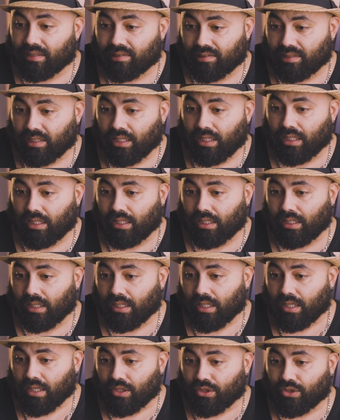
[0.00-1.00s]
see
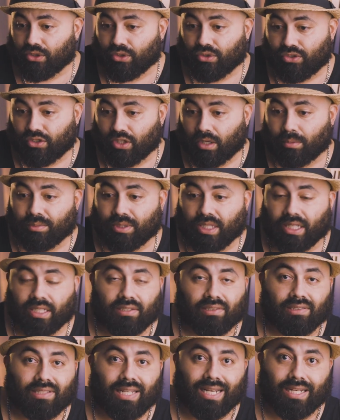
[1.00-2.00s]
the
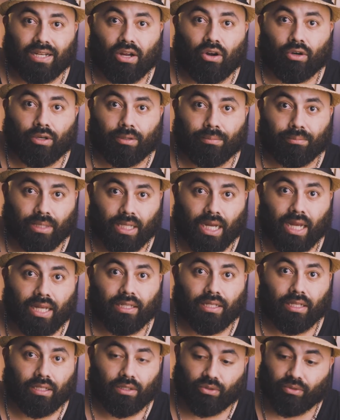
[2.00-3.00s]
subjects that are
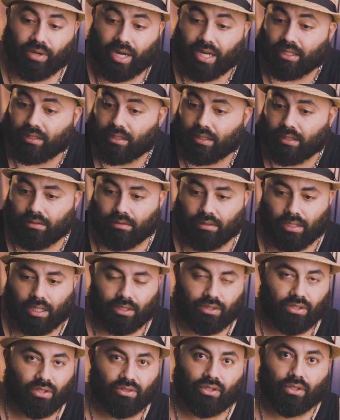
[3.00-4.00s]
behind it. Granted,
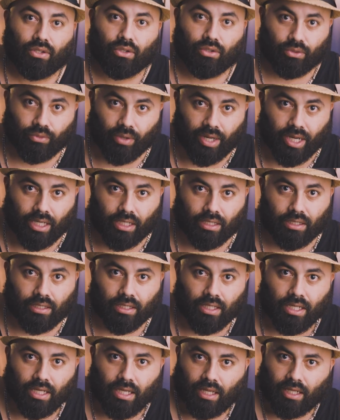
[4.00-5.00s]
it doesn't look great.
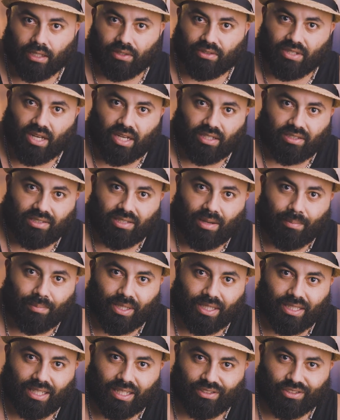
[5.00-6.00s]
It's not
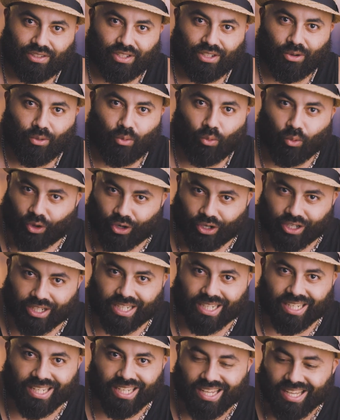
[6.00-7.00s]
something that's gonna
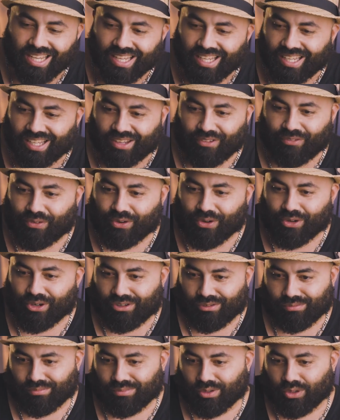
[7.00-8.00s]
work if
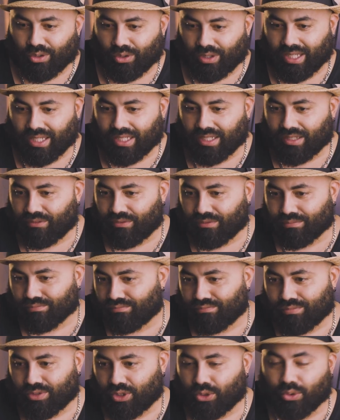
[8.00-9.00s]
you're
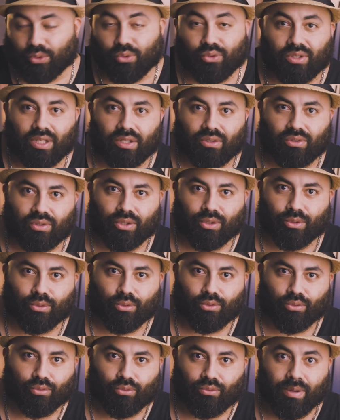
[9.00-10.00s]
looking to use this
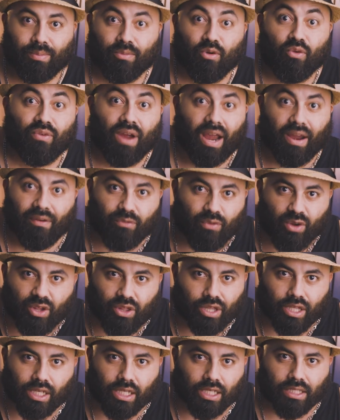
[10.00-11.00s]
to remove
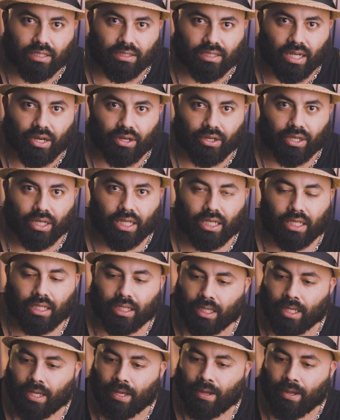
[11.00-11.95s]
everything entirely,